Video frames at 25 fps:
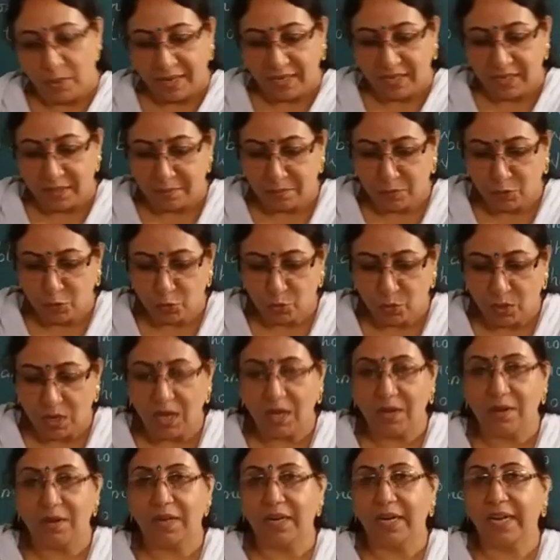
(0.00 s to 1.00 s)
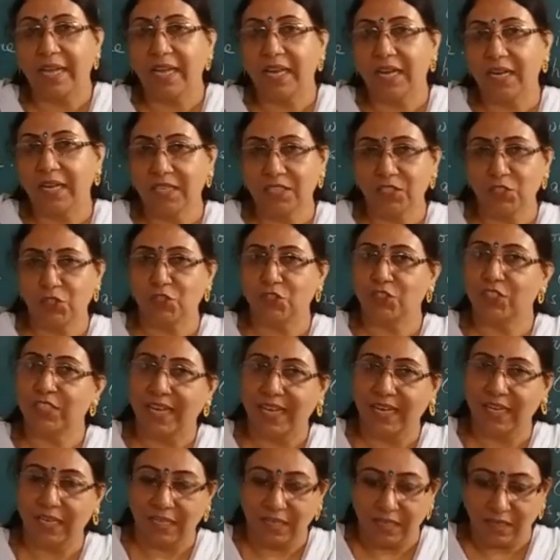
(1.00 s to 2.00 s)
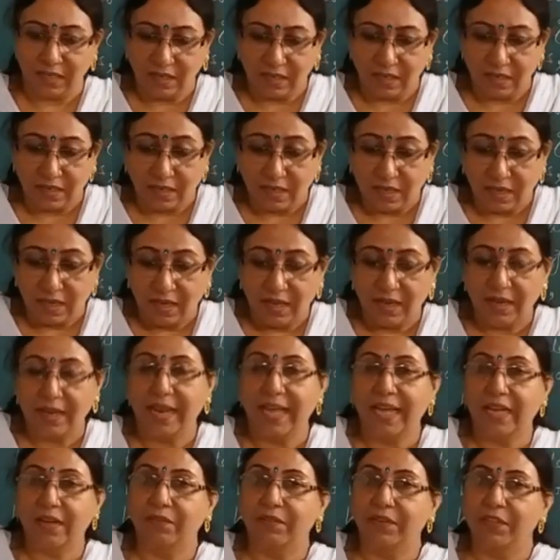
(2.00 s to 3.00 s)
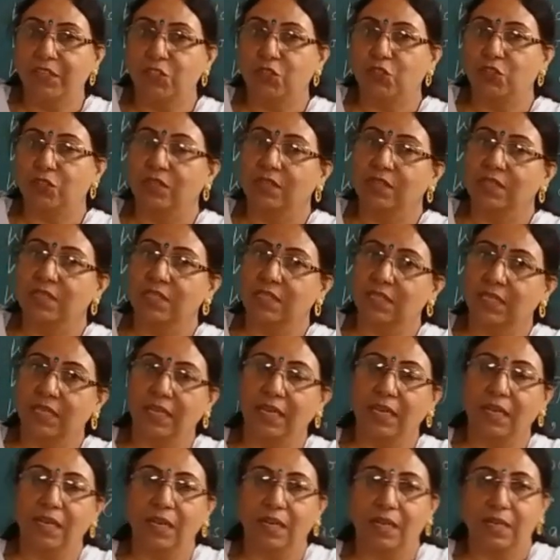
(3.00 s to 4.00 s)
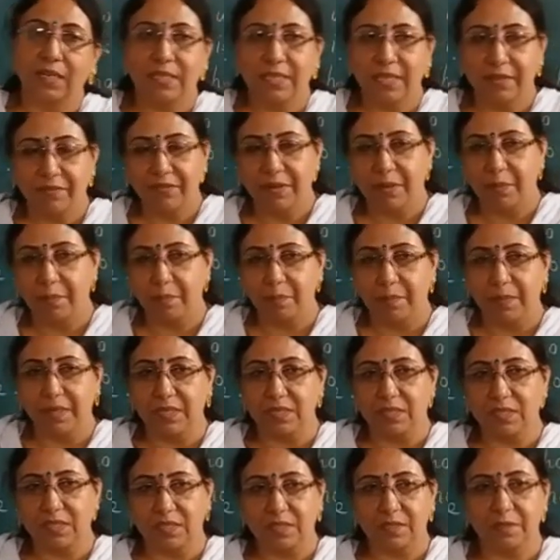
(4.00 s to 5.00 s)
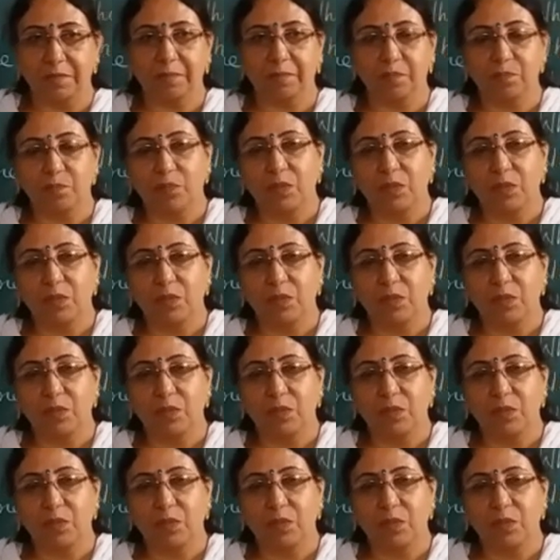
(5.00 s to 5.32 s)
welcome to our English channel, Language Skill Development.